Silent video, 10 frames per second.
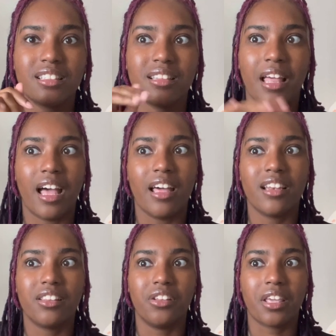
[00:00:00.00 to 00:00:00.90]

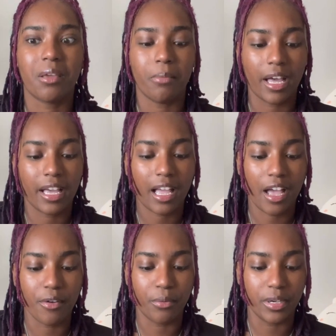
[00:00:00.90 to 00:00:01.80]
that looking back,
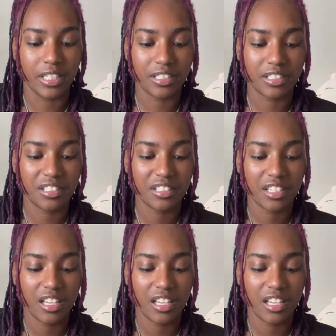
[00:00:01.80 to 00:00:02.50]
I wish